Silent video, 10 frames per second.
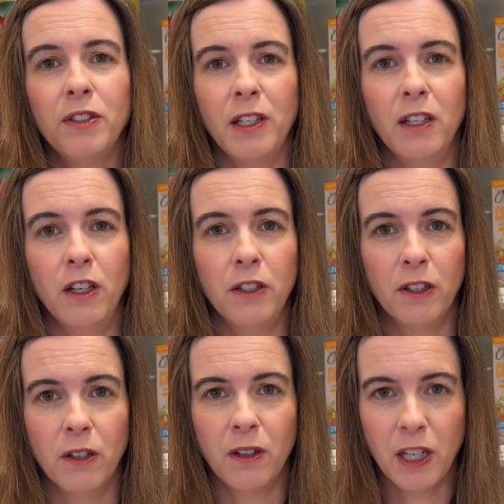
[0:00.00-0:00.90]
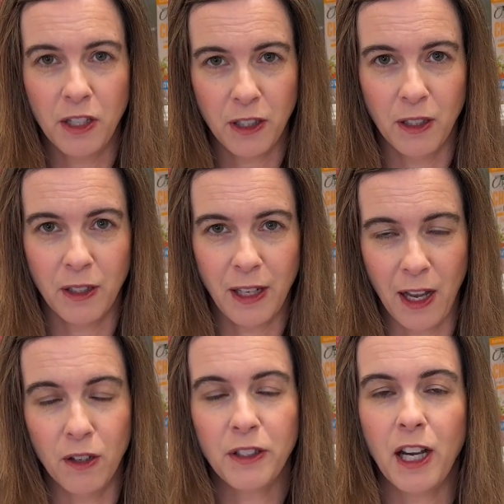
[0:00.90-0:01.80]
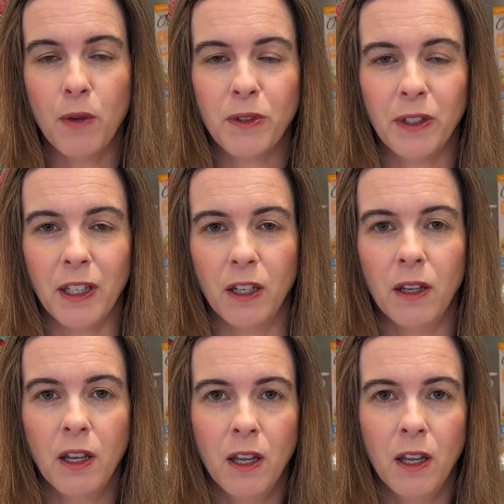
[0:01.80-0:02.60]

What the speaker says: set it on your kitchen countertops, and